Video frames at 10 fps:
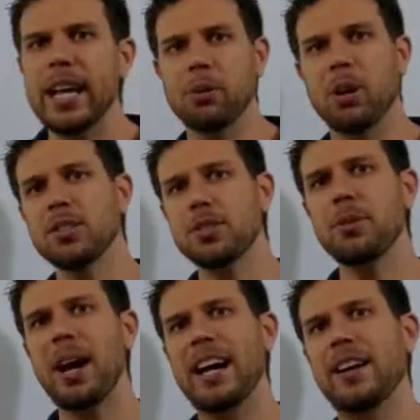It'll
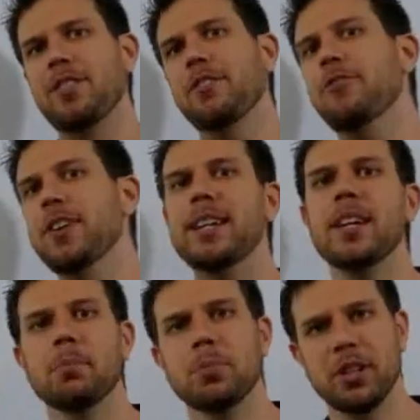also have the VIN
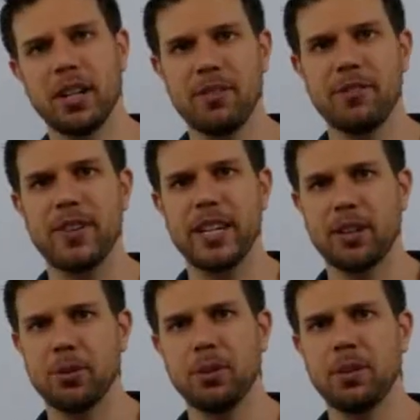number of the
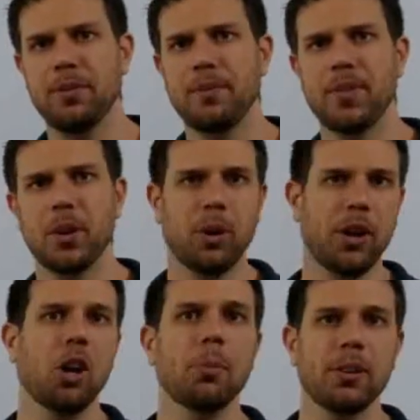vehicle.
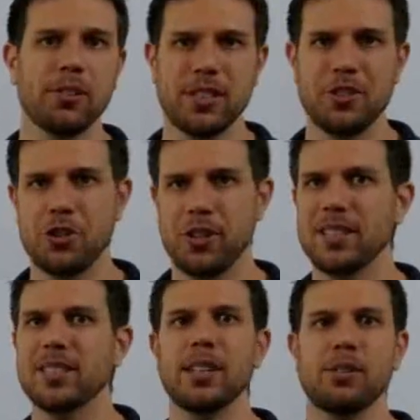On homeowners
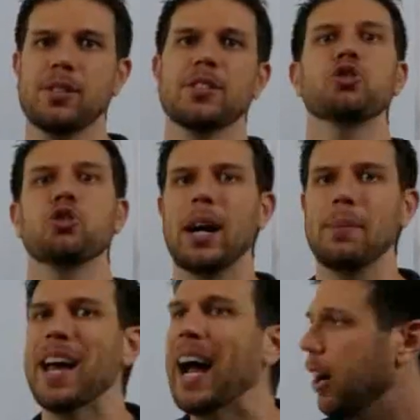insurance, it'll
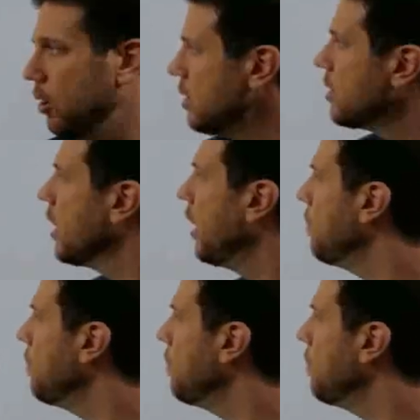describe the house